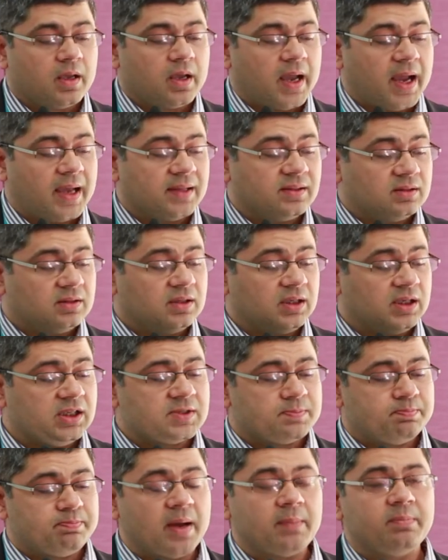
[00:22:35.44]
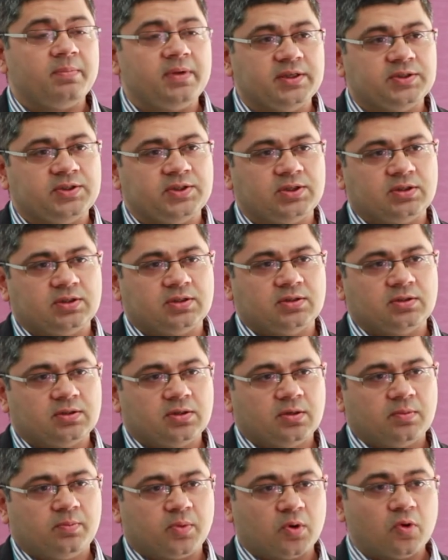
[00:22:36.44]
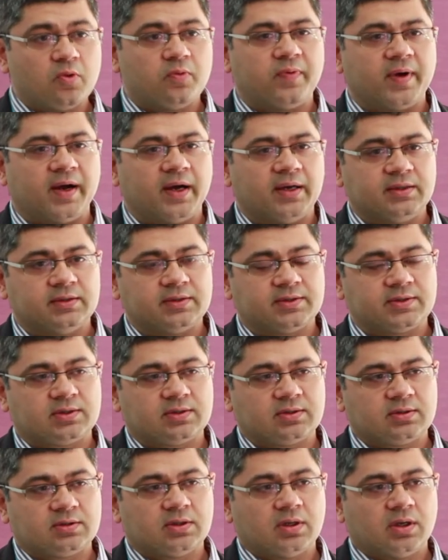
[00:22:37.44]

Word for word: And these published profiles